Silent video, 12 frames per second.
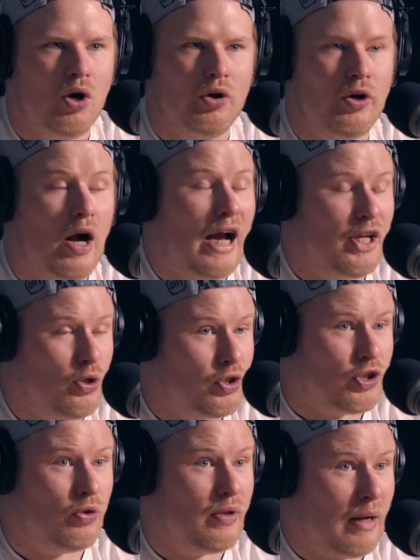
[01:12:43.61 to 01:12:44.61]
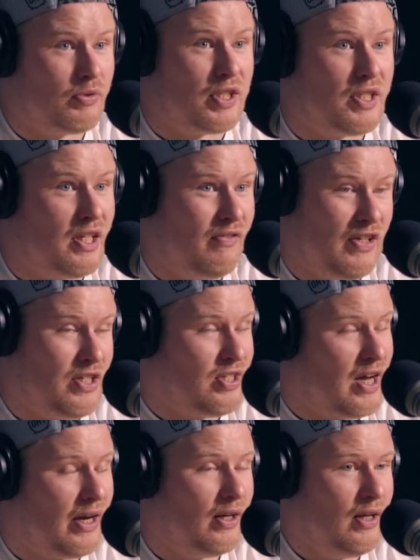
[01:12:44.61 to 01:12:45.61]
Oh no, I used to. That was the TV
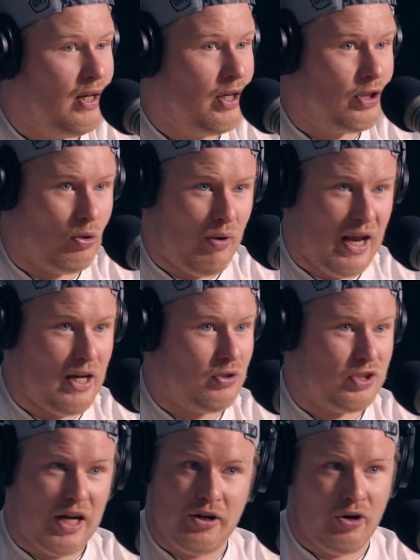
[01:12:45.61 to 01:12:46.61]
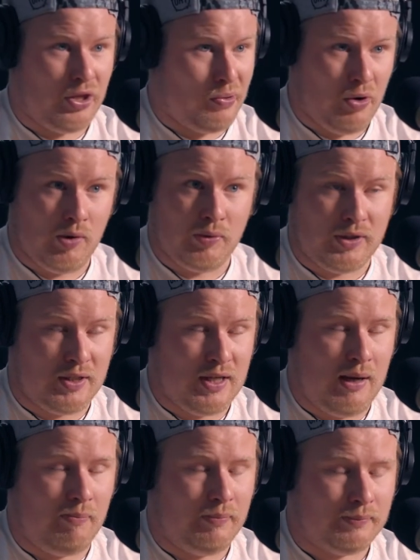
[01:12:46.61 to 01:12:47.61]
side. The radio side, you're on the road with the
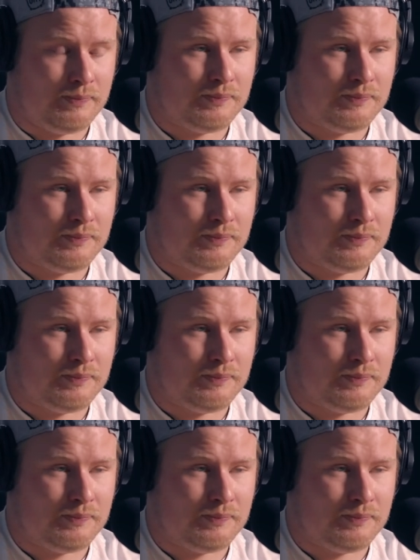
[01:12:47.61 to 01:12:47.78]
team.